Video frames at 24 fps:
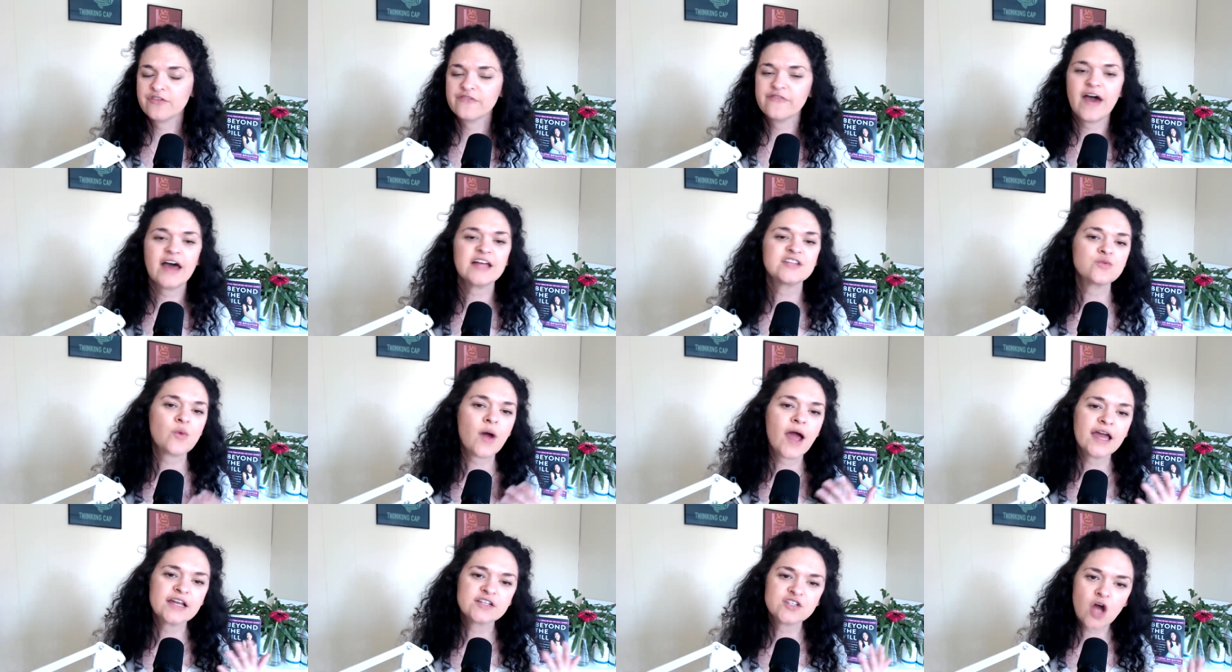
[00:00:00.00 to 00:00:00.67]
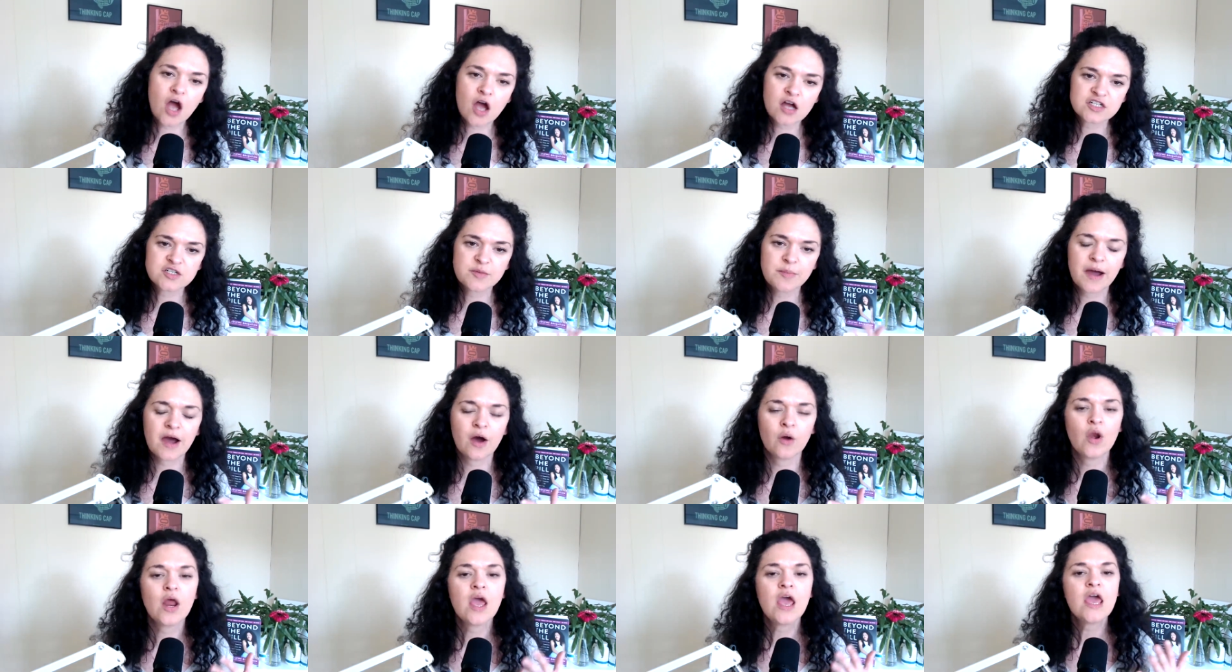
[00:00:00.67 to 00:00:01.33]
And that's why I talked
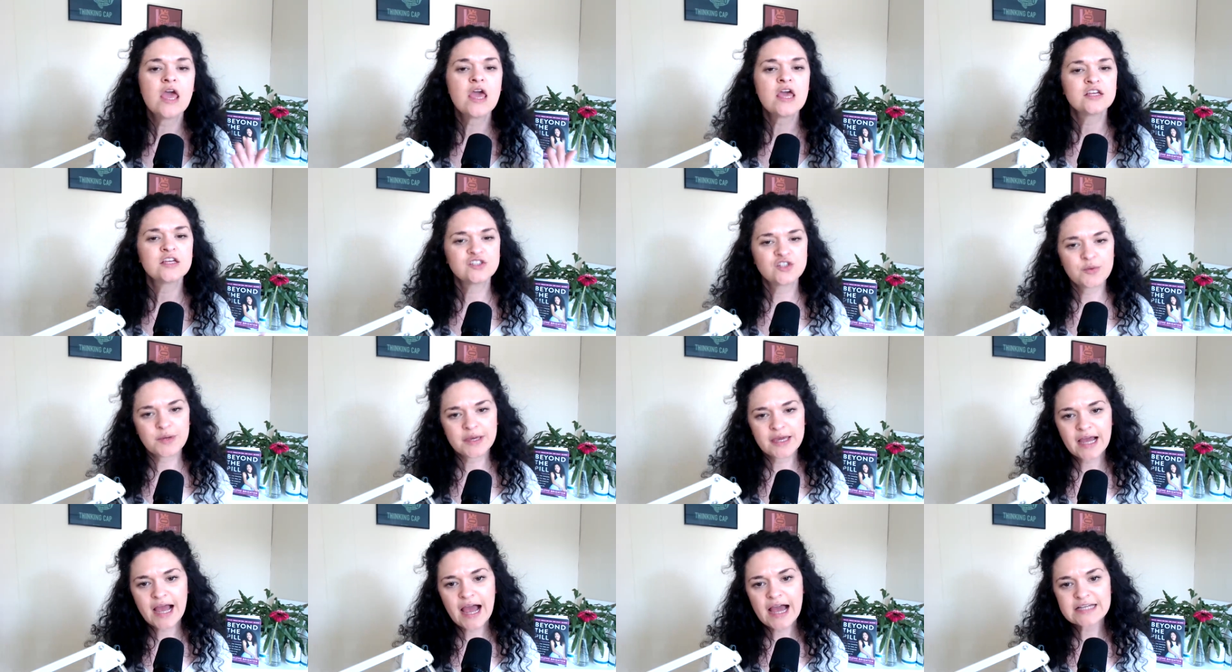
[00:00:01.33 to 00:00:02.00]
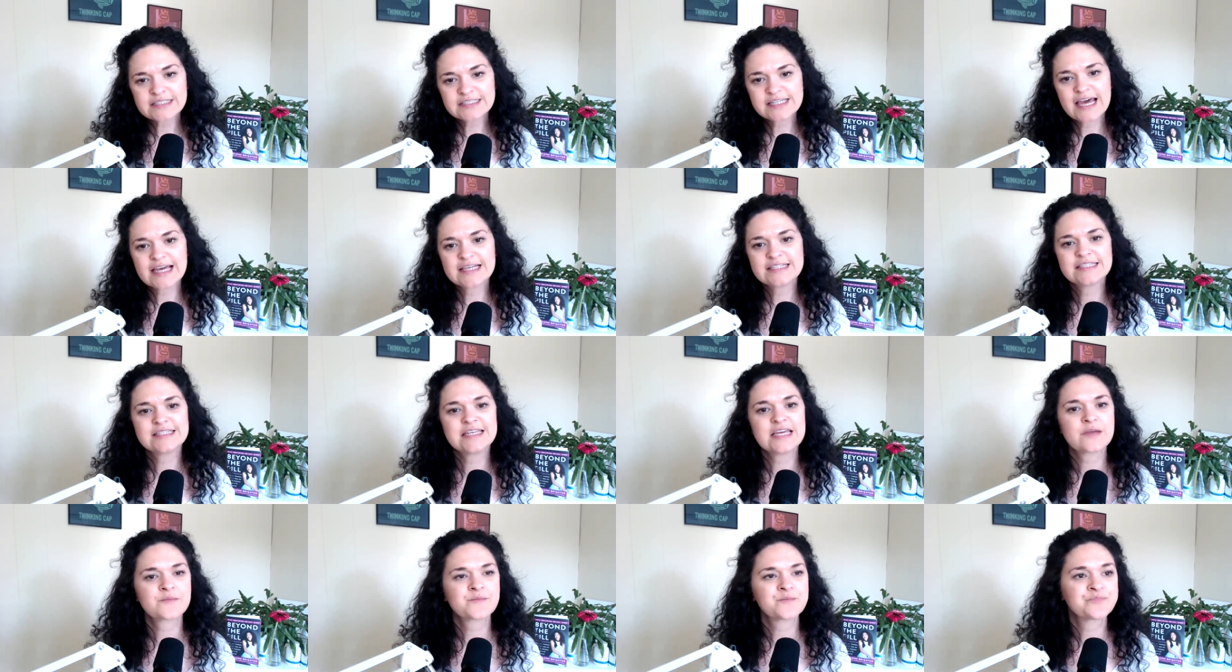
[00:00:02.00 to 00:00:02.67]
about doing gut
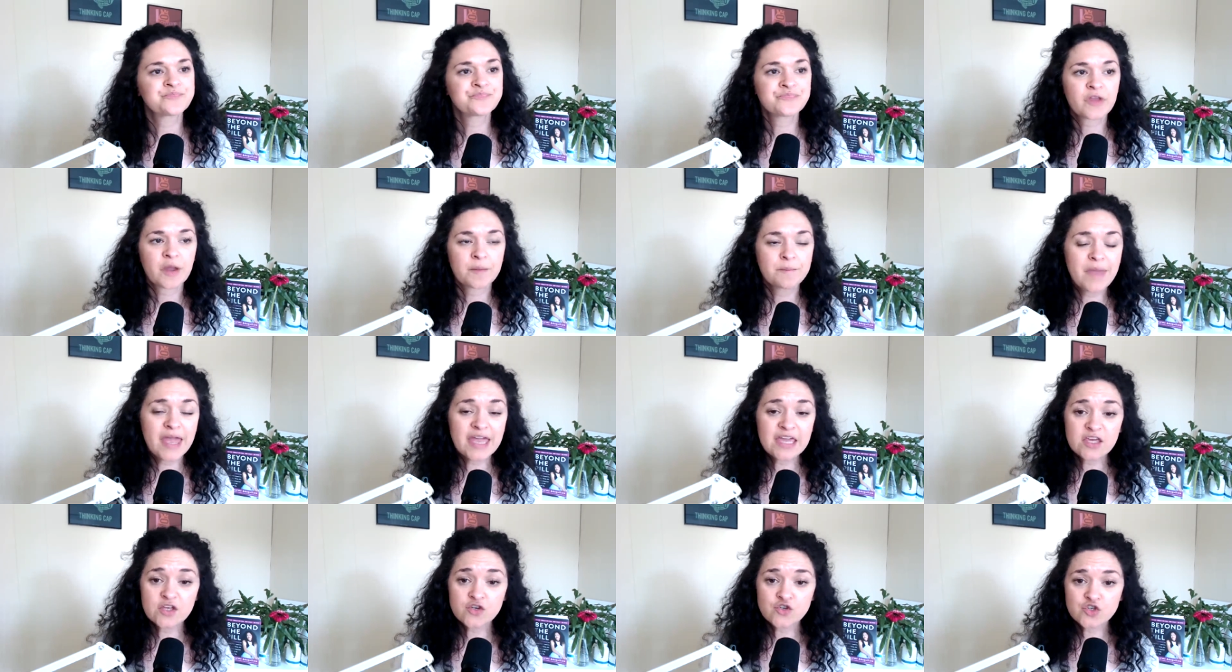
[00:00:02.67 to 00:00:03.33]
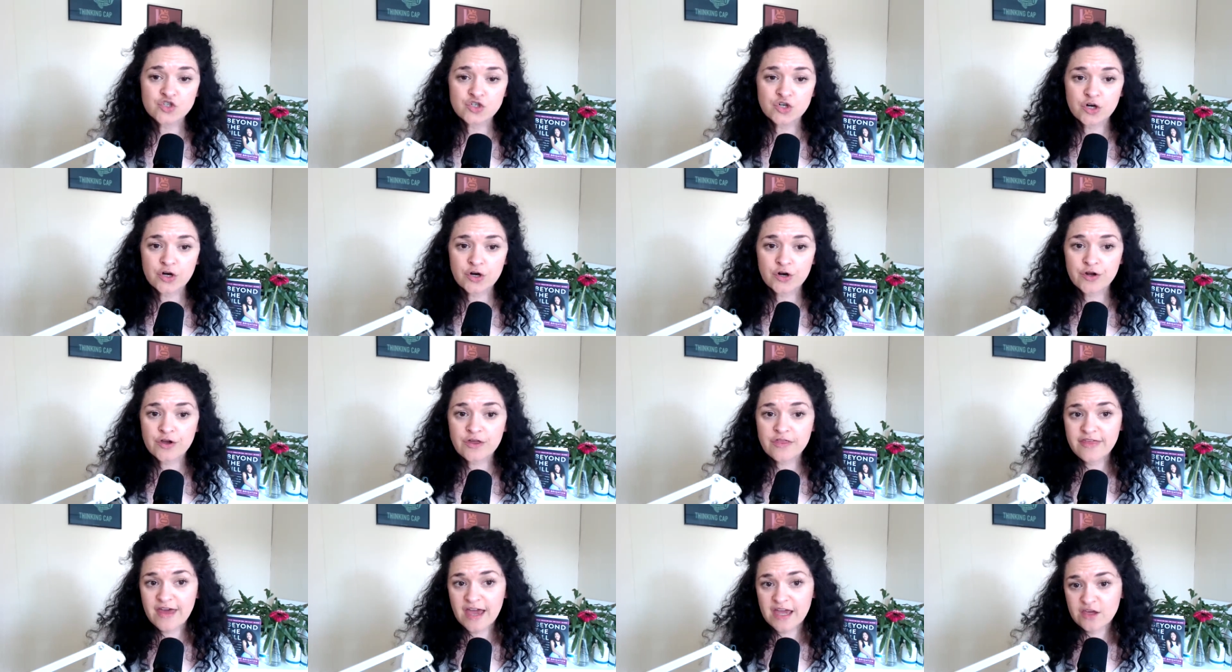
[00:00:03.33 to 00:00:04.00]
testing, making
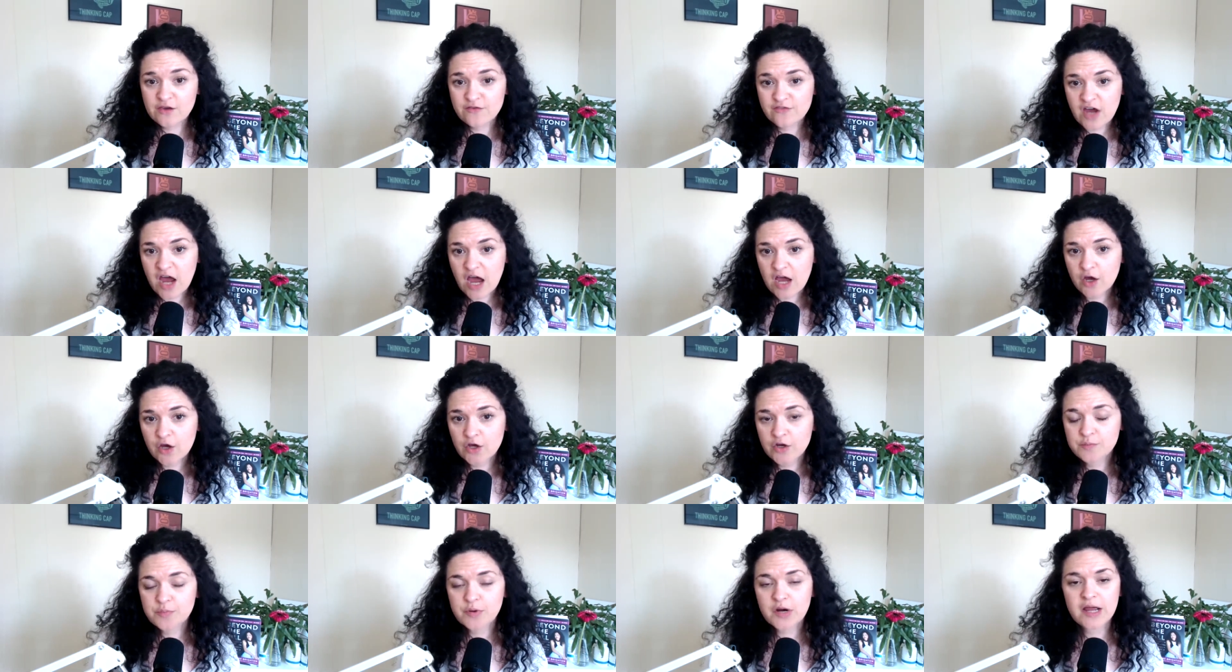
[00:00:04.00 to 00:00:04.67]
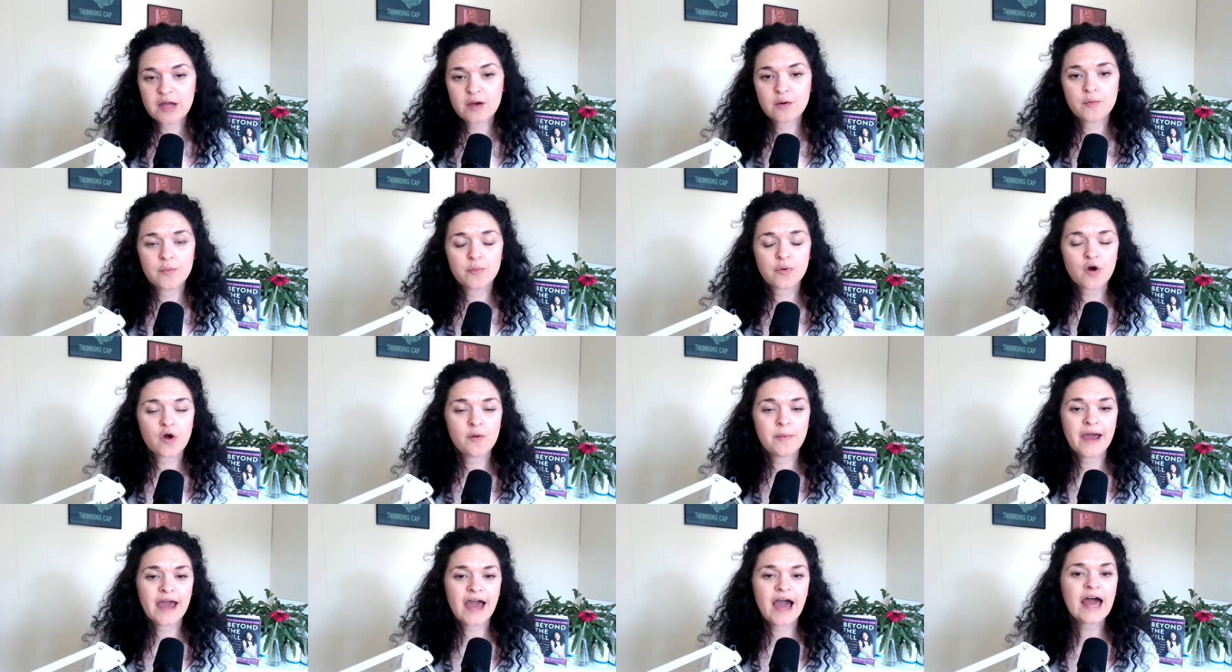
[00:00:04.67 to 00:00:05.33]
sure that you've got good
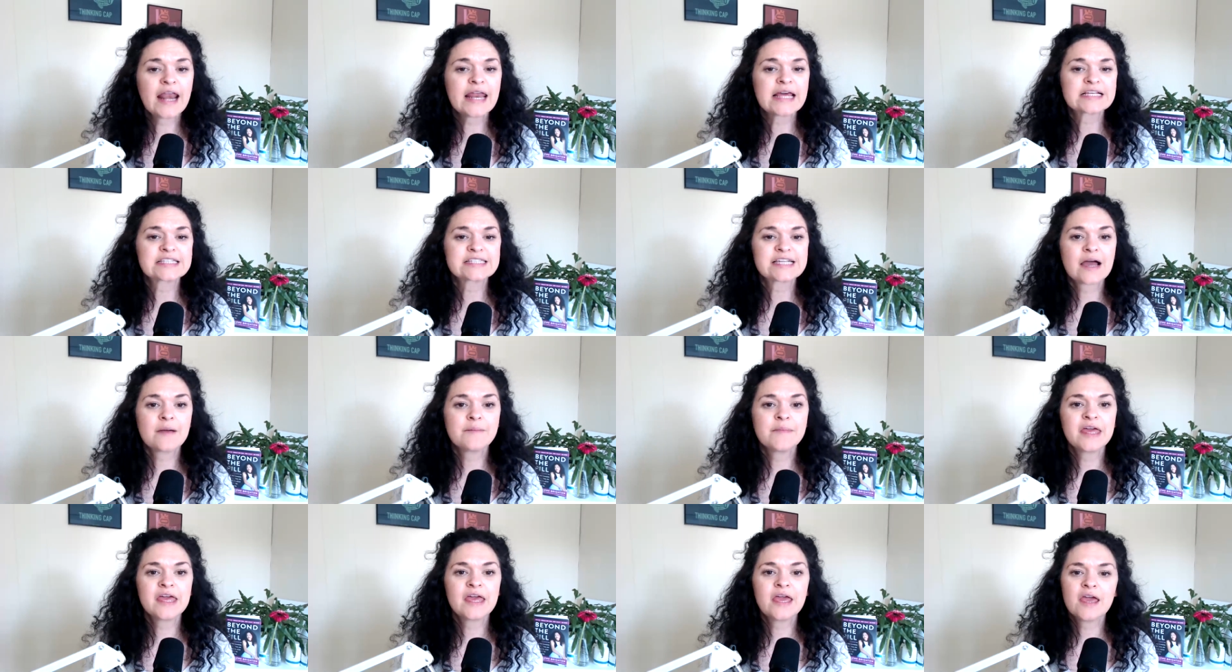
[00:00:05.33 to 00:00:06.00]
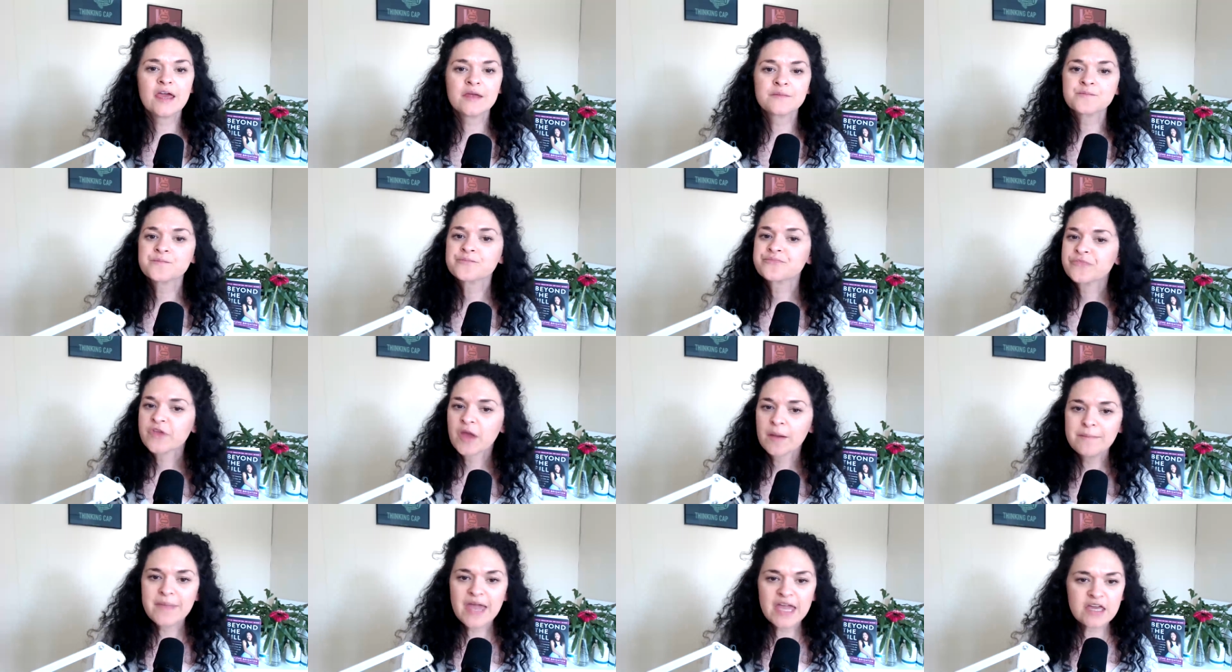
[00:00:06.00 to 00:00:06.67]
probiotics coming in,
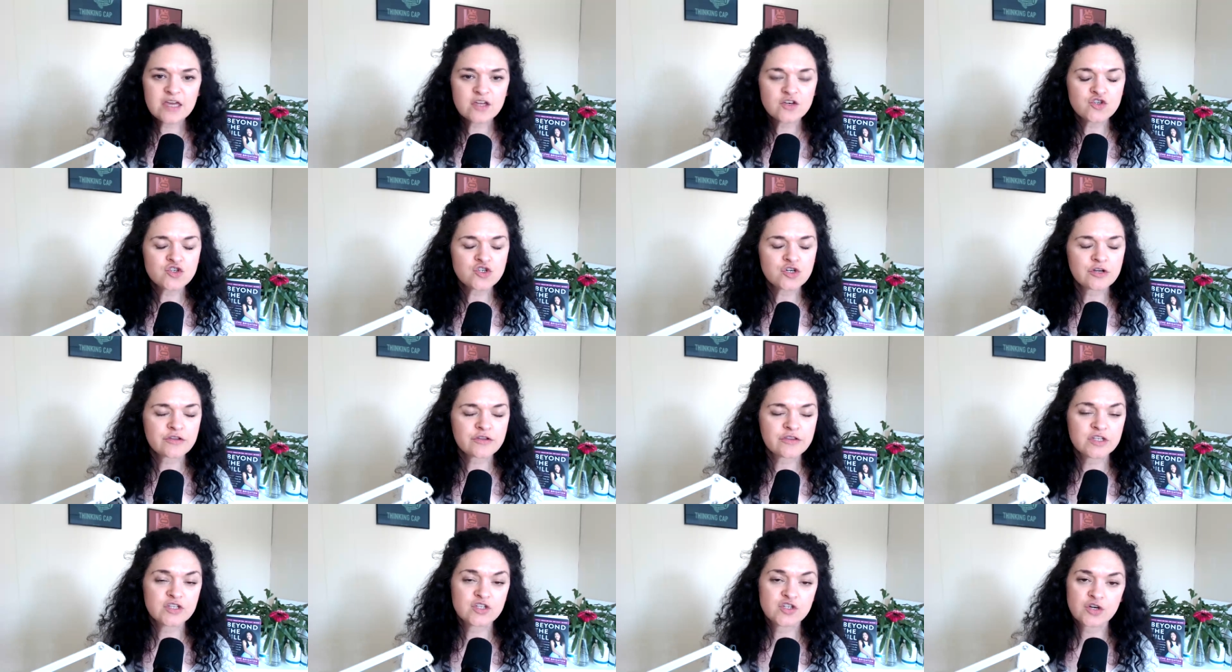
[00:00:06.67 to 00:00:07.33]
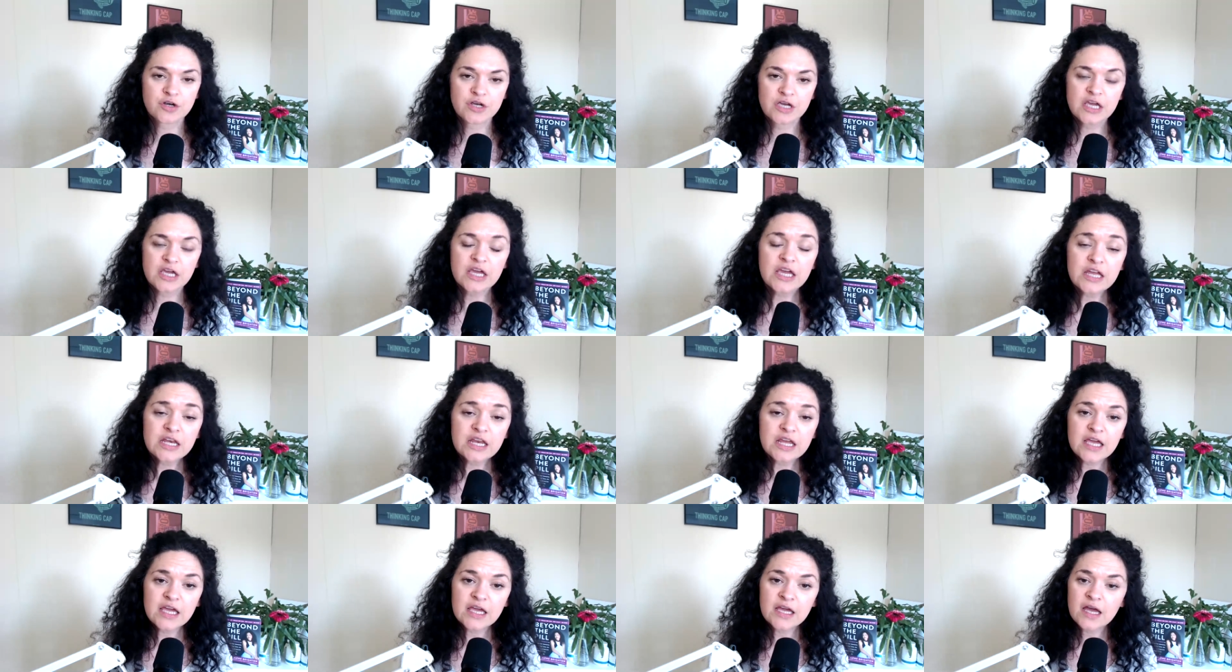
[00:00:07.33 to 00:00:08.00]
making sure that you're
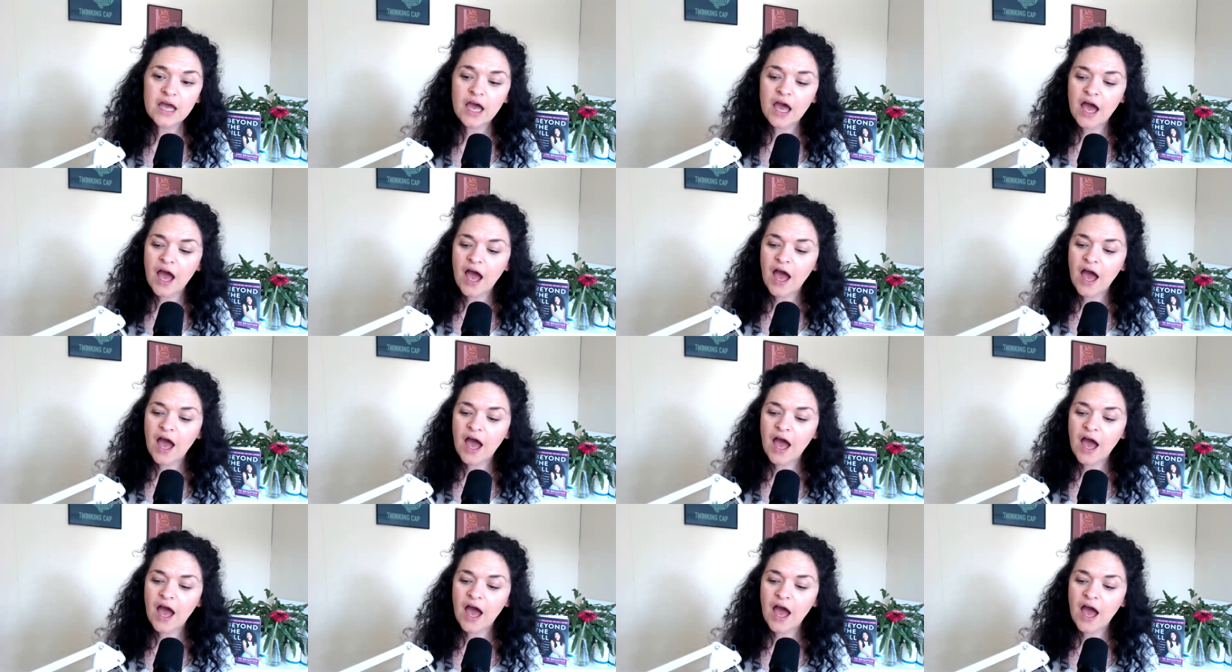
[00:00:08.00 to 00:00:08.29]
eating